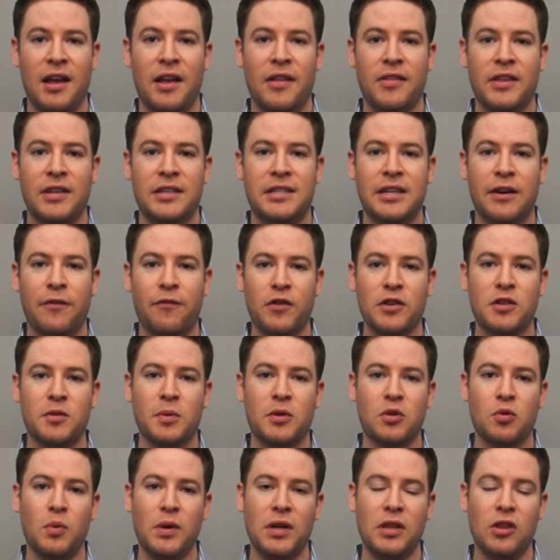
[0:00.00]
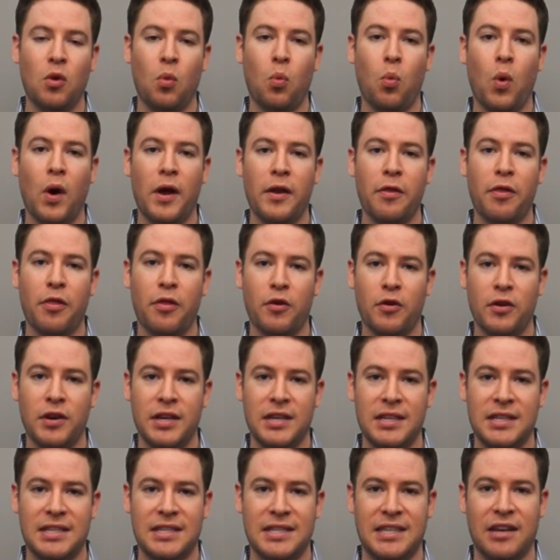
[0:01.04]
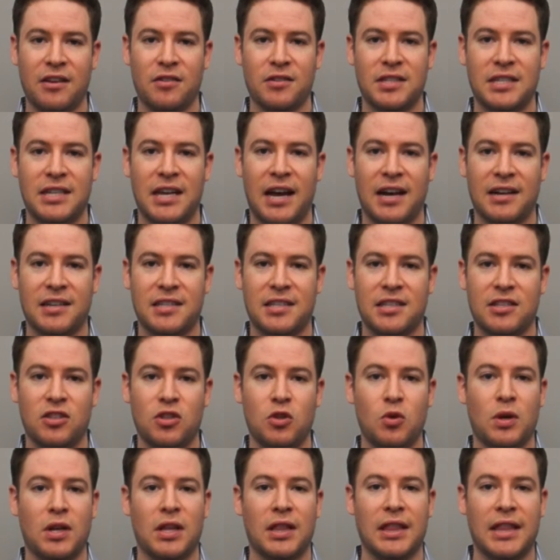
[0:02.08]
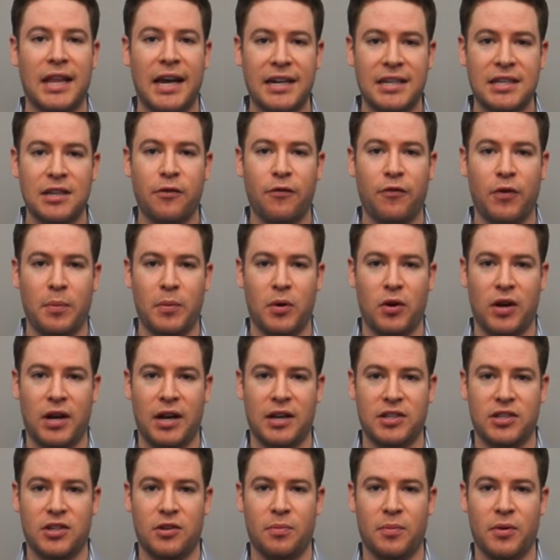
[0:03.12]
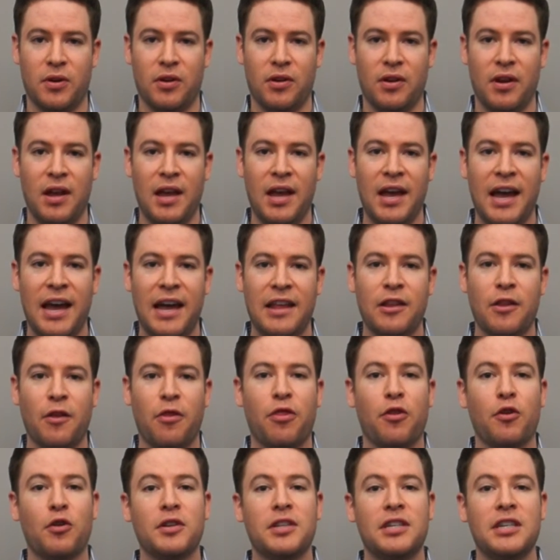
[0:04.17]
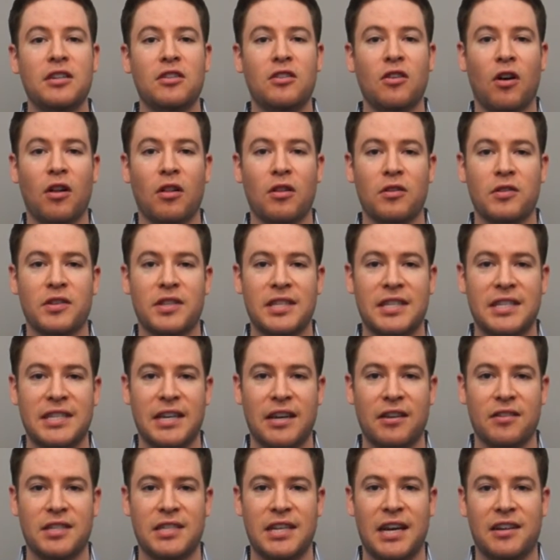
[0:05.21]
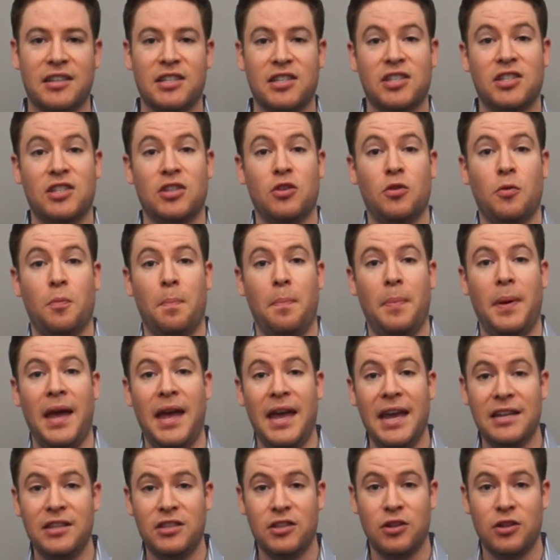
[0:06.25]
The difference between the $130 in sales taxes you collected from your customer and the $13 in sales taxes you paid